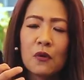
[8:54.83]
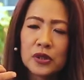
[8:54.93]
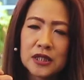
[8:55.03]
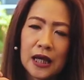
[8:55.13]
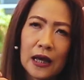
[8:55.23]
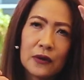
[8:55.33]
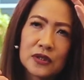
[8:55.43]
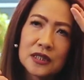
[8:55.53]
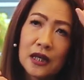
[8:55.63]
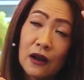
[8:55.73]
which
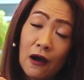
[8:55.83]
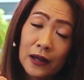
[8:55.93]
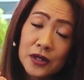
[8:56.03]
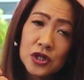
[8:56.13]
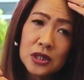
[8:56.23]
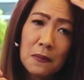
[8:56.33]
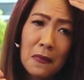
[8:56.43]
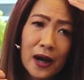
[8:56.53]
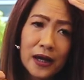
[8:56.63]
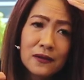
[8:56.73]
includes the knowledge, the
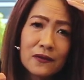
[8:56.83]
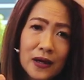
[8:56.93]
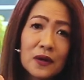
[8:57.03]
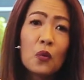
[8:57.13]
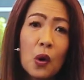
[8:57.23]
mind, right?